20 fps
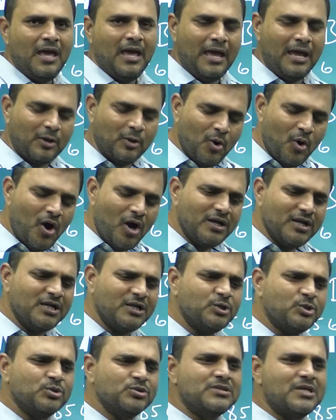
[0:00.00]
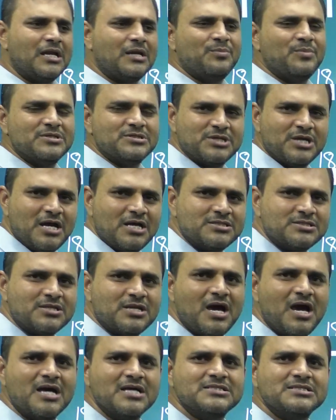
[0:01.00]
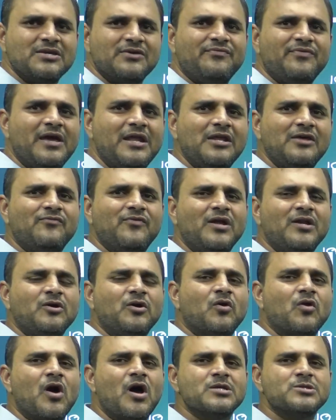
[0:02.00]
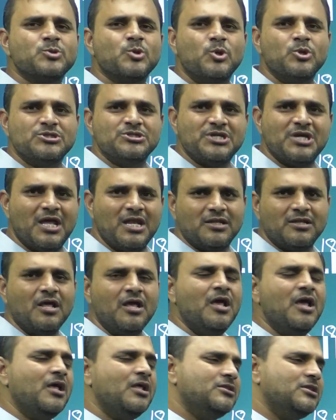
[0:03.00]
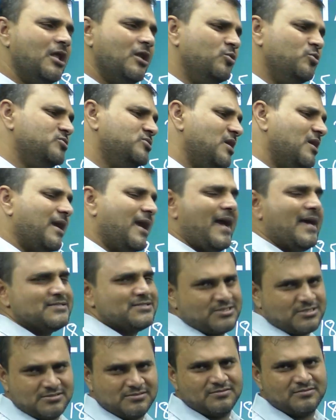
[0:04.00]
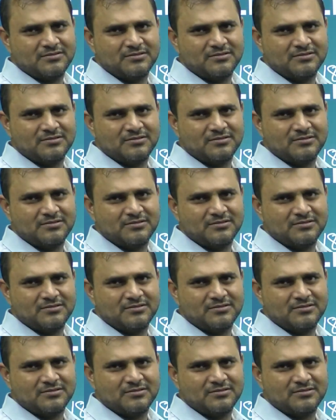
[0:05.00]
According to Dharma Shastras, if anyone cross ocean, they lose the caste.